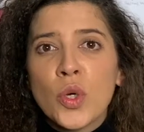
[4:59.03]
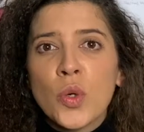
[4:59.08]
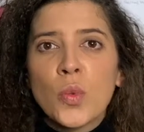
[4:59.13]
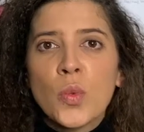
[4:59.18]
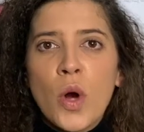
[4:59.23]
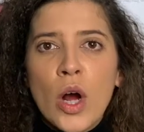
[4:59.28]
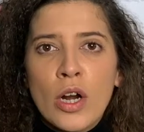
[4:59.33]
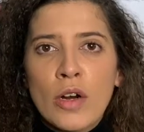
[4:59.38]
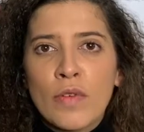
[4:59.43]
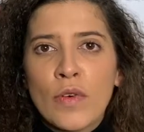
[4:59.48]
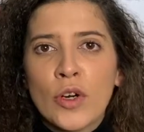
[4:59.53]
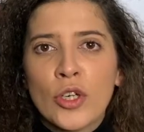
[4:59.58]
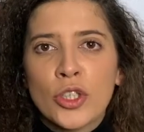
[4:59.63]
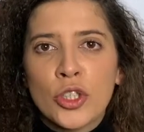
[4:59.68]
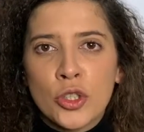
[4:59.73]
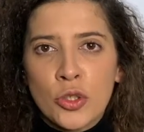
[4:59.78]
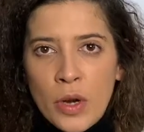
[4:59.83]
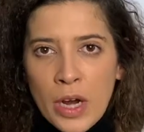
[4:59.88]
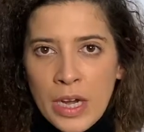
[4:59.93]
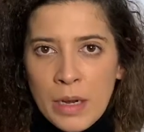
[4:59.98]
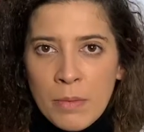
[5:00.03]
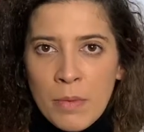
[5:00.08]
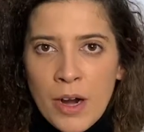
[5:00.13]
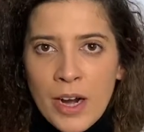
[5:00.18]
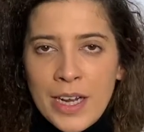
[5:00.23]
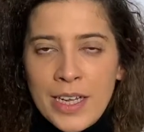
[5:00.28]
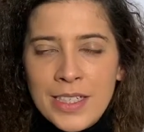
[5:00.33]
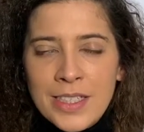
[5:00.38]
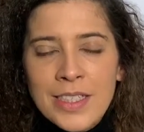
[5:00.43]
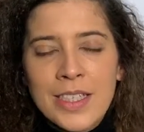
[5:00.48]
one of her
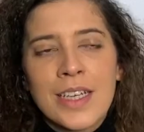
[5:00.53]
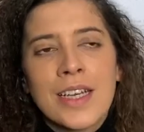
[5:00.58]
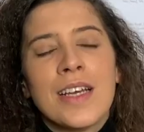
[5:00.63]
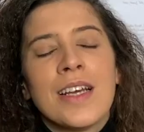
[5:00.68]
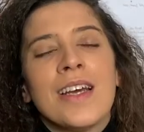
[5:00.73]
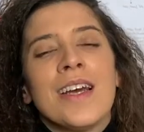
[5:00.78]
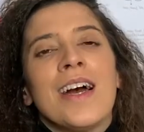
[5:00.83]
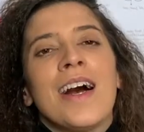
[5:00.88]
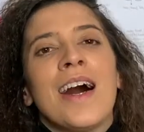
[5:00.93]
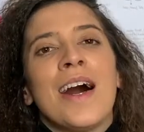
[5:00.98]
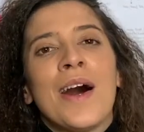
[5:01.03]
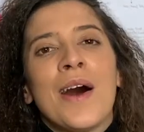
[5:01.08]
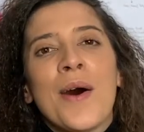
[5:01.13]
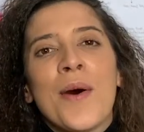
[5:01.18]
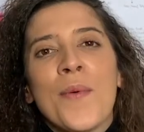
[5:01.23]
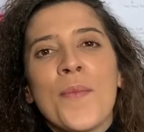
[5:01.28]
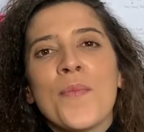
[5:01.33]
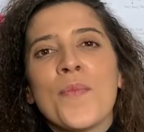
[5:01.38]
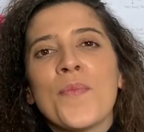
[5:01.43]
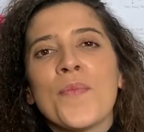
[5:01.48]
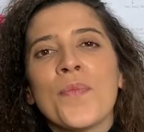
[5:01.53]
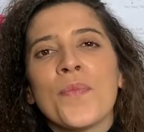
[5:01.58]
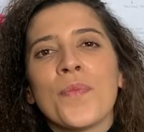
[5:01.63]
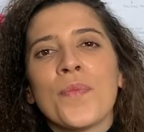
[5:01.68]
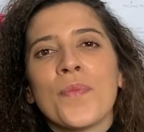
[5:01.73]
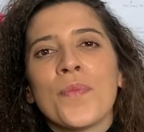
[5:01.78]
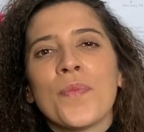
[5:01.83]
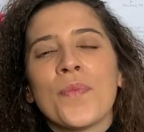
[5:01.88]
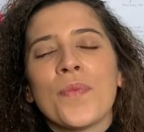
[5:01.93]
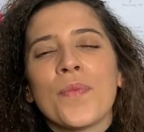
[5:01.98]
trademarks.
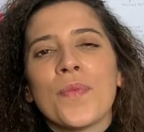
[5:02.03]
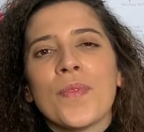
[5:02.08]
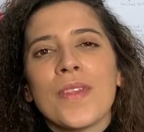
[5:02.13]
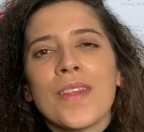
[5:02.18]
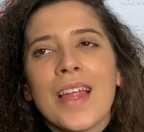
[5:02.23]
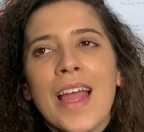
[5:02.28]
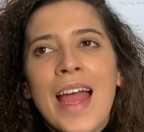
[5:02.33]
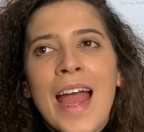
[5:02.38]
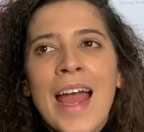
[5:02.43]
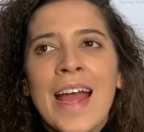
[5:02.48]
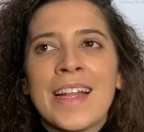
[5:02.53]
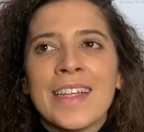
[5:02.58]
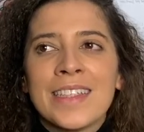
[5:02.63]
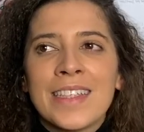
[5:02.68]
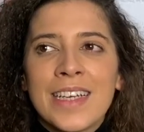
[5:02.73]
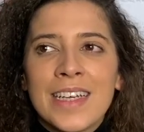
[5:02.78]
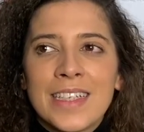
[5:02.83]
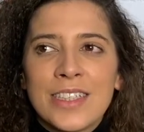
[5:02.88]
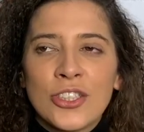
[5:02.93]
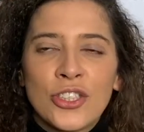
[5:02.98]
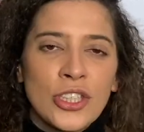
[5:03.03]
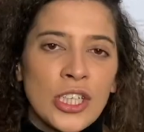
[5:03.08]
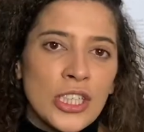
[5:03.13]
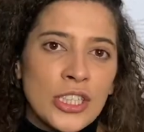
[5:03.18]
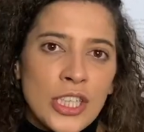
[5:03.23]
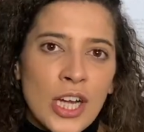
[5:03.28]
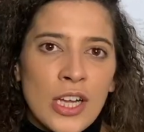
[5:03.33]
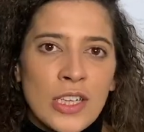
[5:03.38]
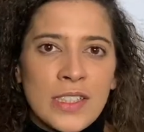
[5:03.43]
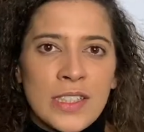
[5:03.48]
And she
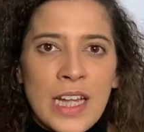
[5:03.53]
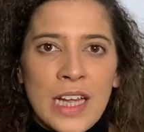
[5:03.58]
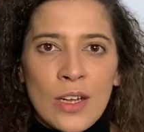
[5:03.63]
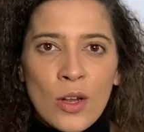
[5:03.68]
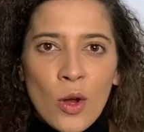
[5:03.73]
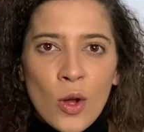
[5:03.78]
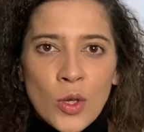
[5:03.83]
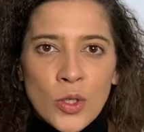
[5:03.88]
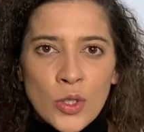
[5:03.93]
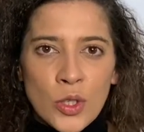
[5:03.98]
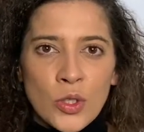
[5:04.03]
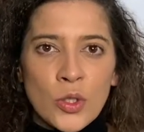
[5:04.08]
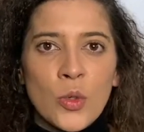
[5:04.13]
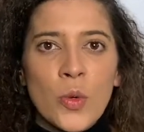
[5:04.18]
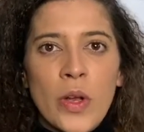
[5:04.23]
does that also to